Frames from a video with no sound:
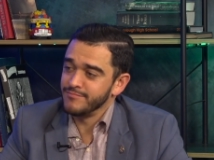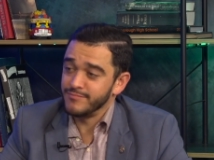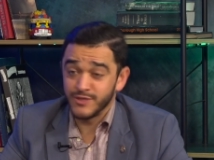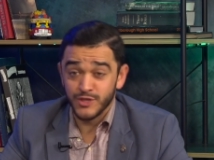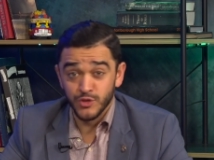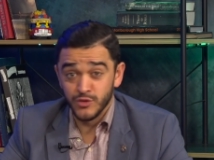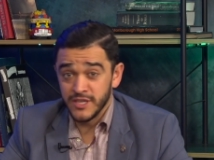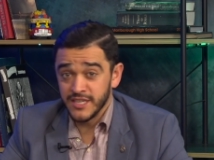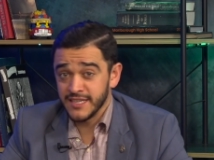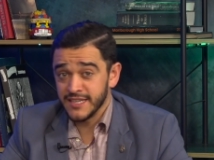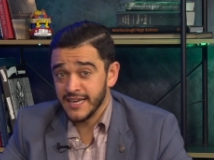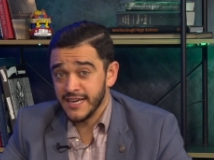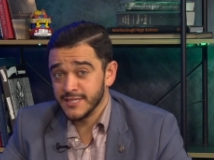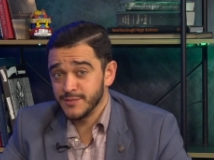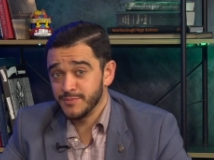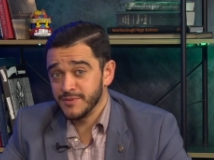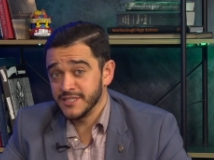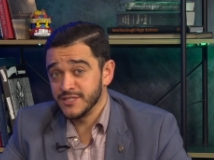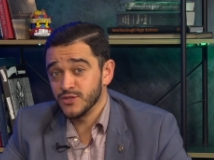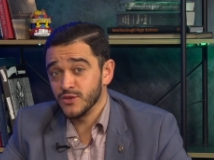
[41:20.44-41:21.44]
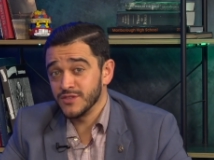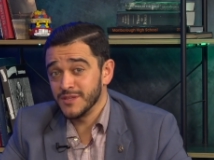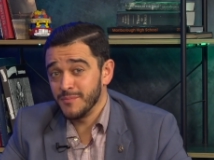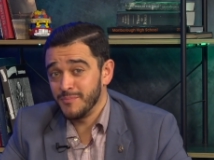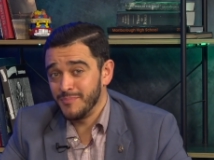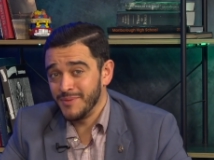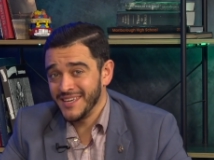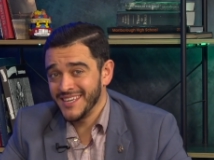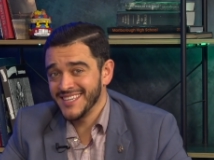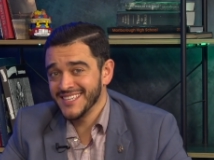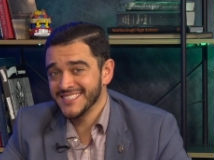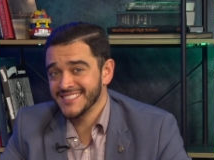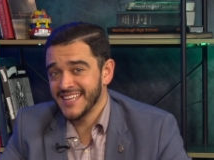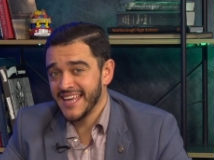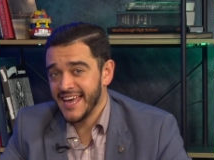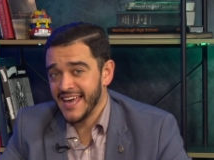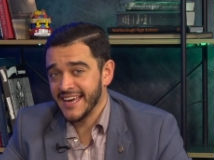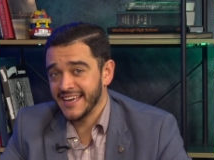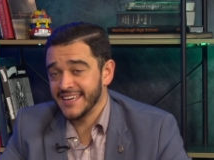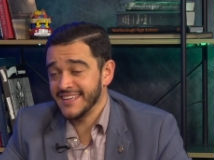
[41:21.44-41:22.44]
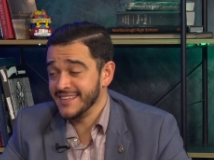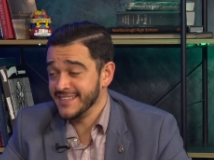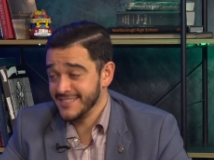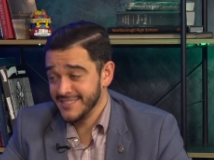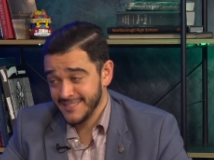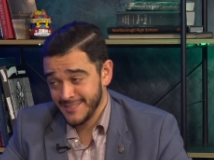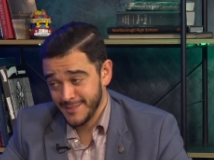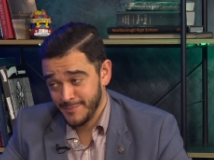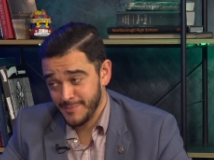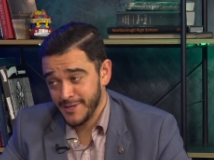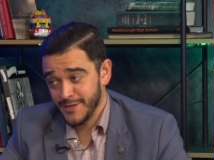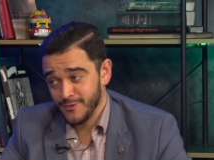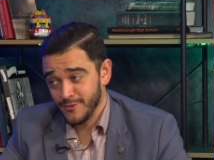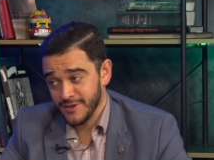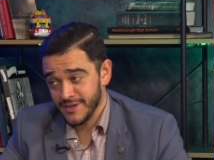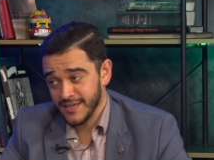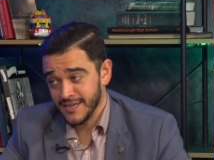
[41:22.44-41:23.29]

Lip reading: Tune in, guys, please. So the biggest hack, and this is a big one,